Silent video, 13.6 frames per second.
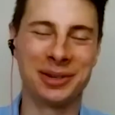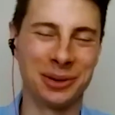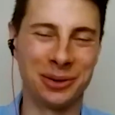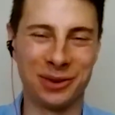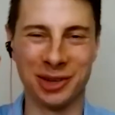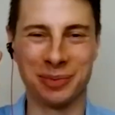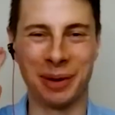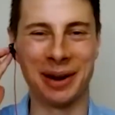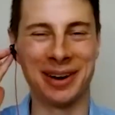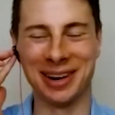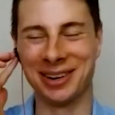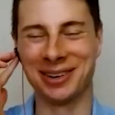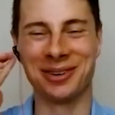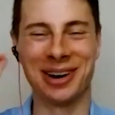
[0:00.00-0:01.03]
so transparent,
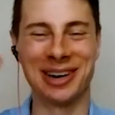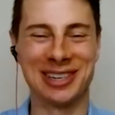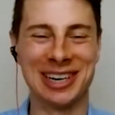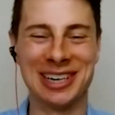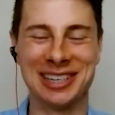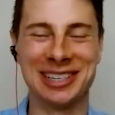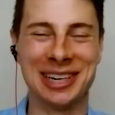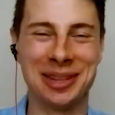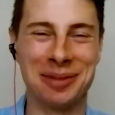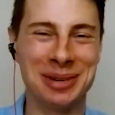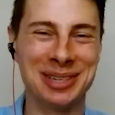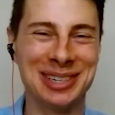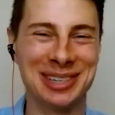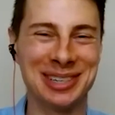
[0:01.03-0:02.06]
and congratulations that the
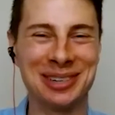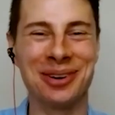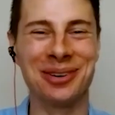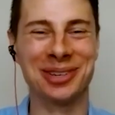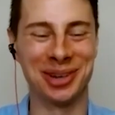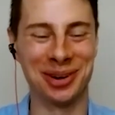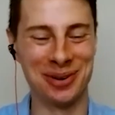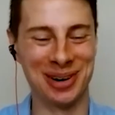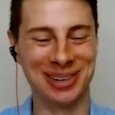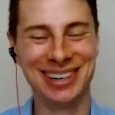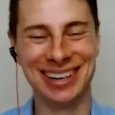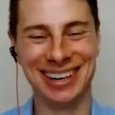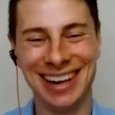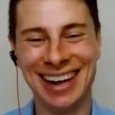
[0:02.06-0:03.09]
business is going so well
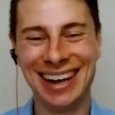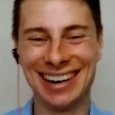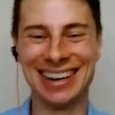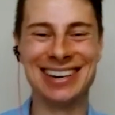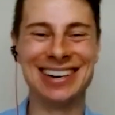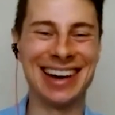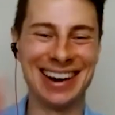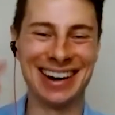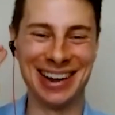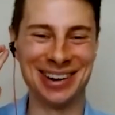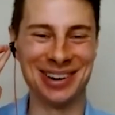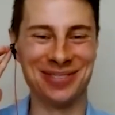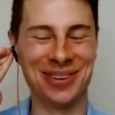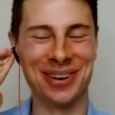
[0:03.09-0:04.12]
that you cannot
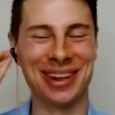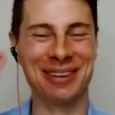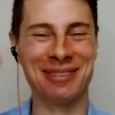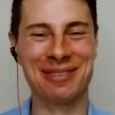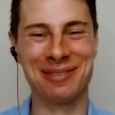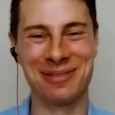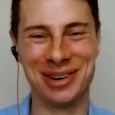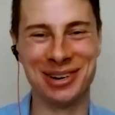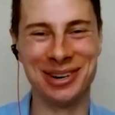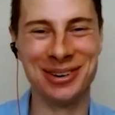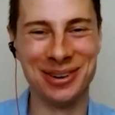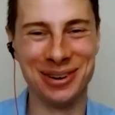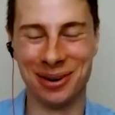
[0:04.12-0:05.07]
handle more than what you're doing.